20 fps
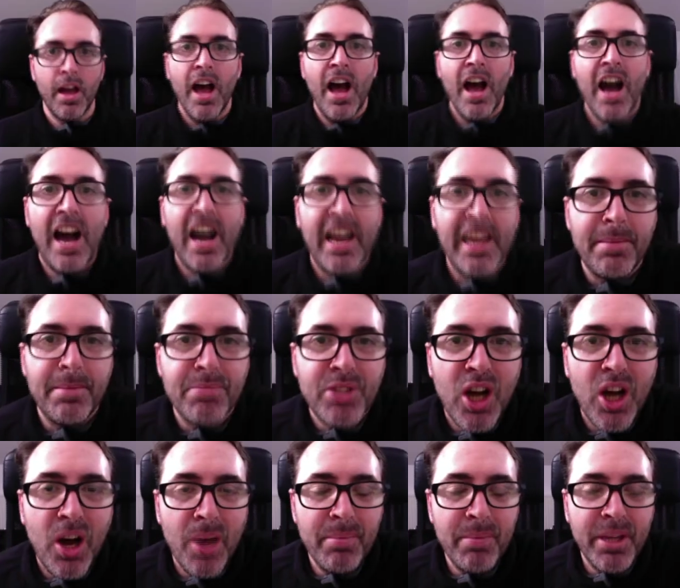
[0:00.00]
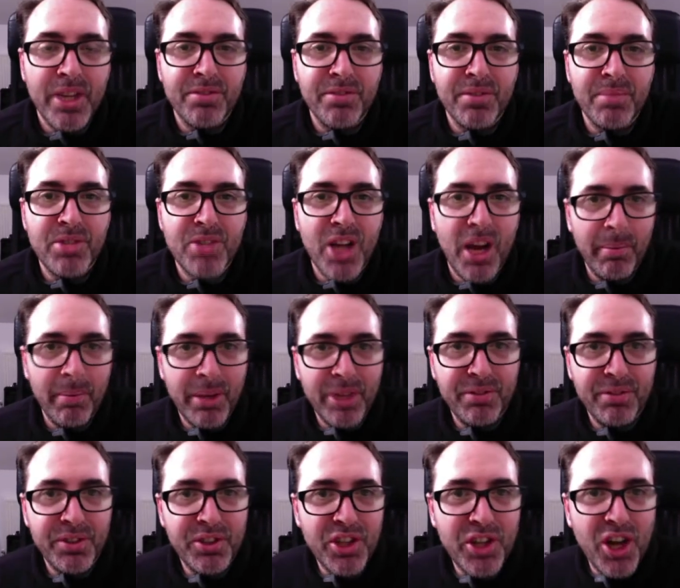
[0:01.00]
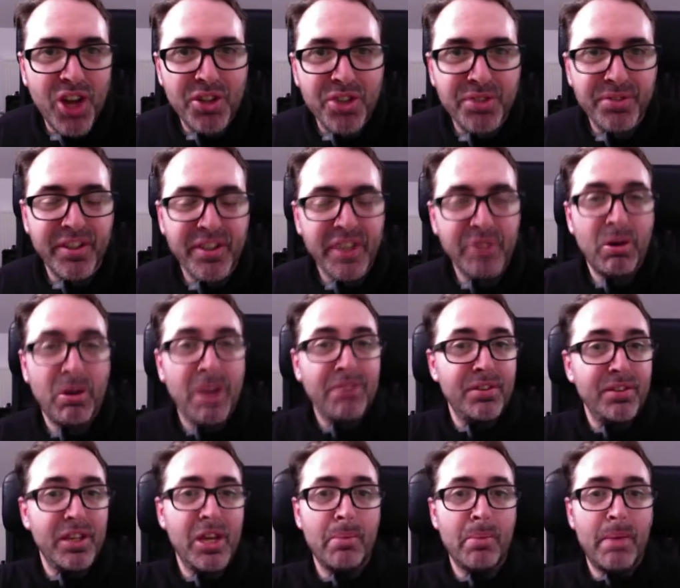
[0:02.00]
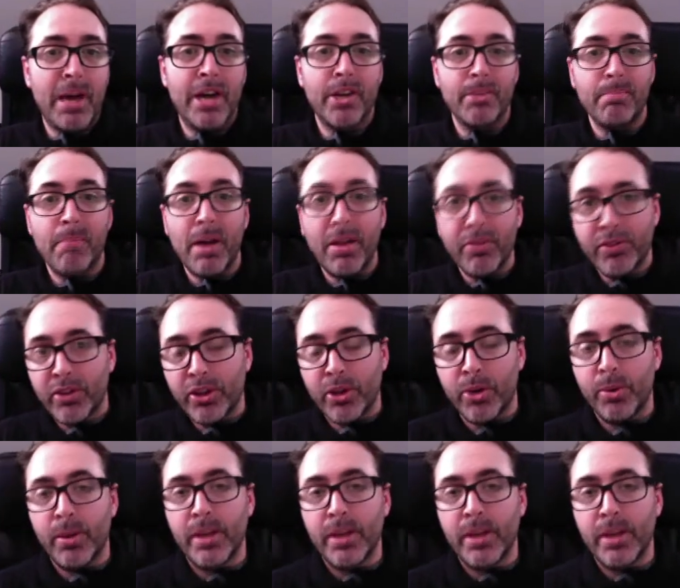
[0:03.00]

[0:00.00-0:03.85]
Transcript: Hi, I'm Tom Migot from Tom Migot Photography. Roughly about a month ago, I